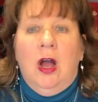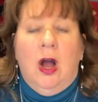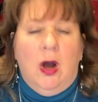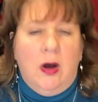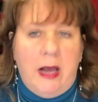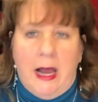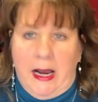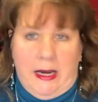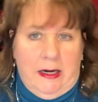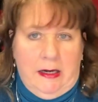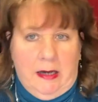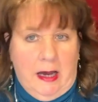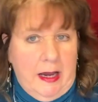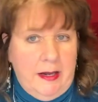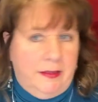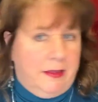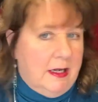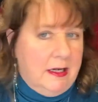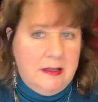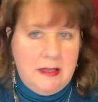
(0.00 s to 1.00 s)
Okay,
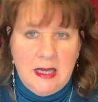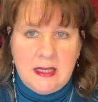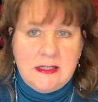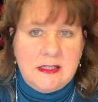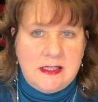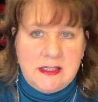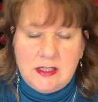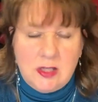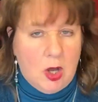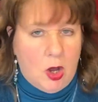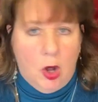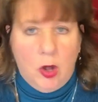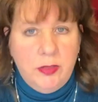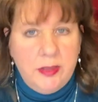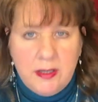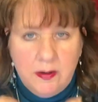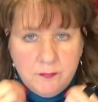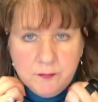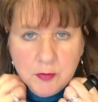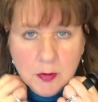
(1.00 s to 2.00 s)
I think that's all
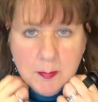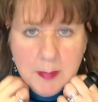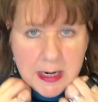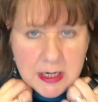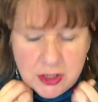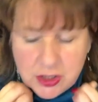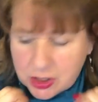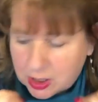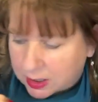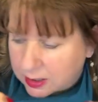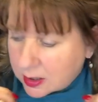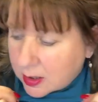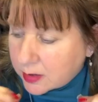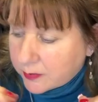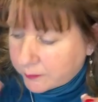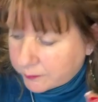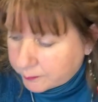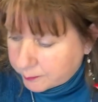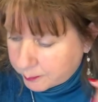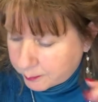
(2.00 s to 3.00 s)
the information
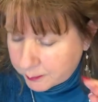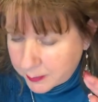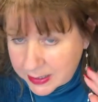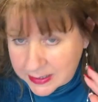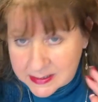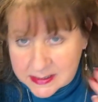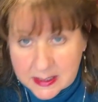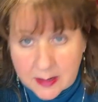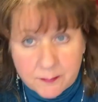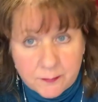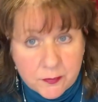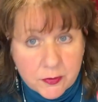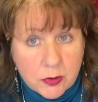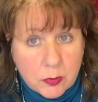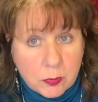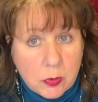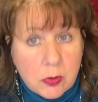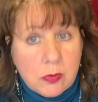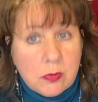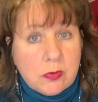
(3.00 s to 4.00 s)
except for
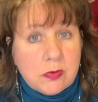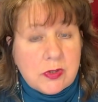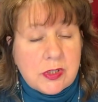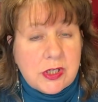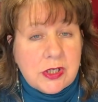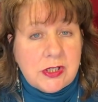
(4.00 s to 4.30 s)
the rules.